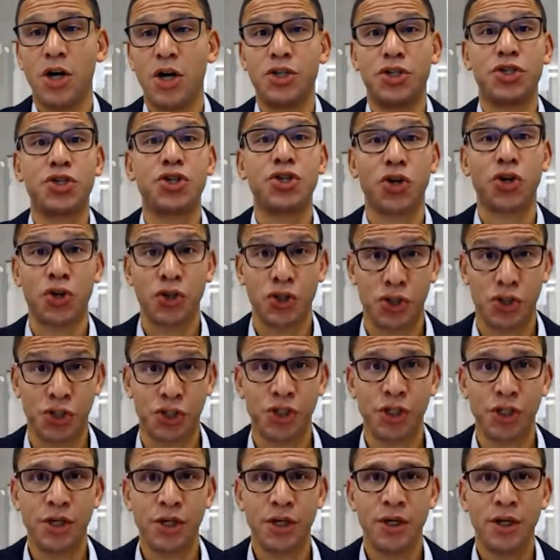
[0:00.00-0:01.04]

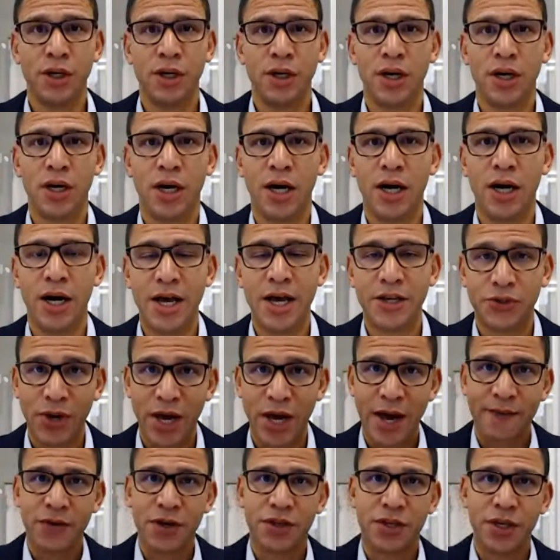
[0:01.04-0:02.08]
search. So
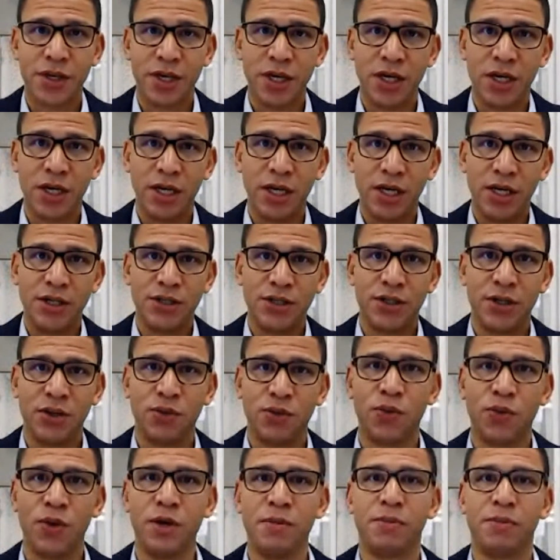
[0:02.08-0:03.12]
everything is
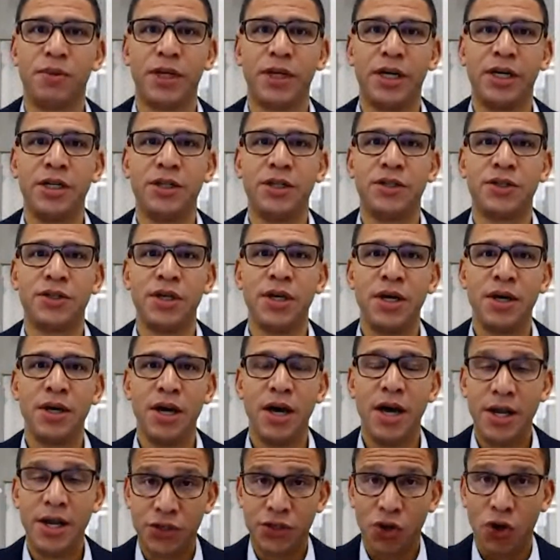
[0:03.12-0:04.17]
in one place,
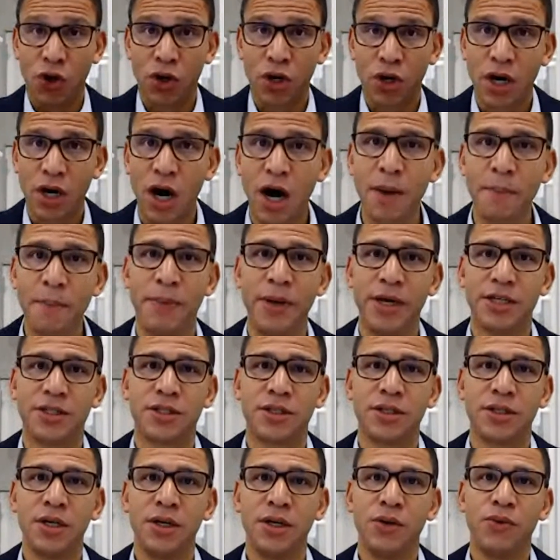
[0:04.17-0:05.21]
and it's all
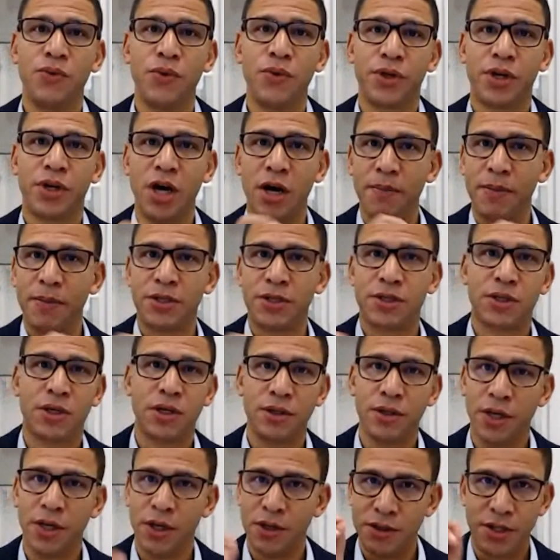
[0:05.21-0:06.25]
Compass with Compass,
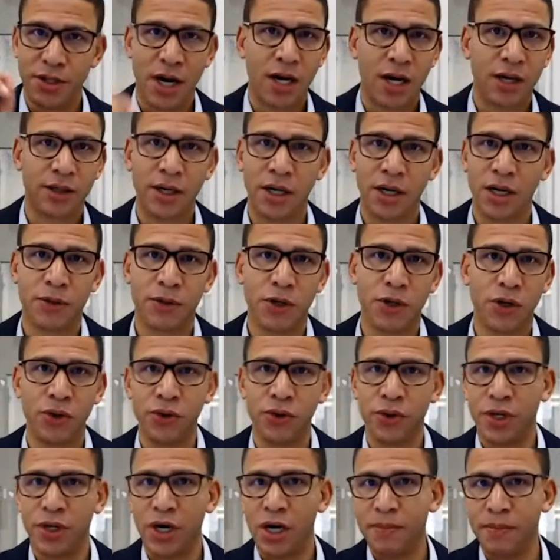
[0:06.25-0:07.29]
.com
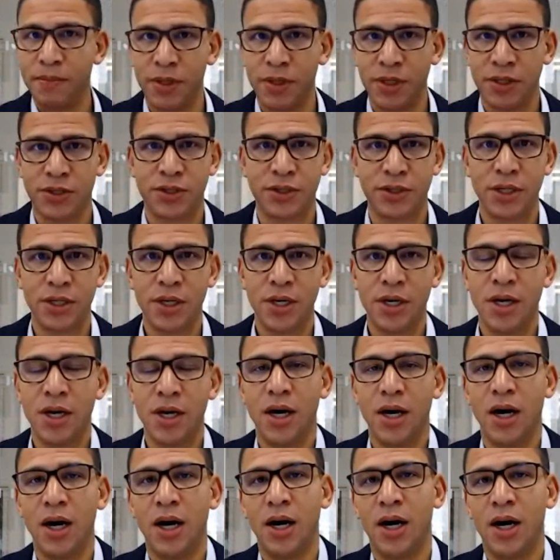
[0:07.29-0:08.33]
code, Compass.
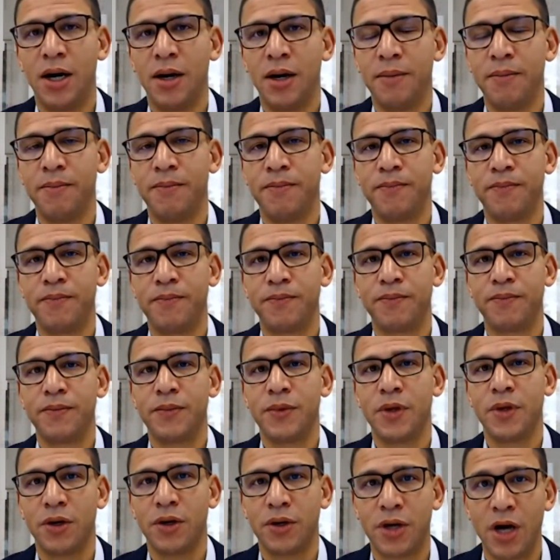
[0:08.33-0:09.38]

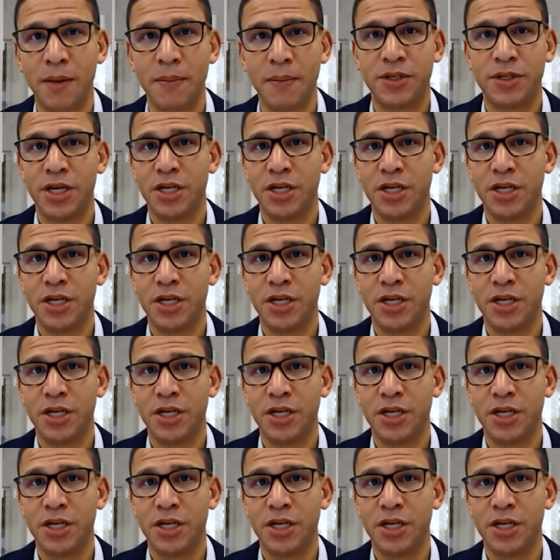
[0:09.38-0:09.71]
Compass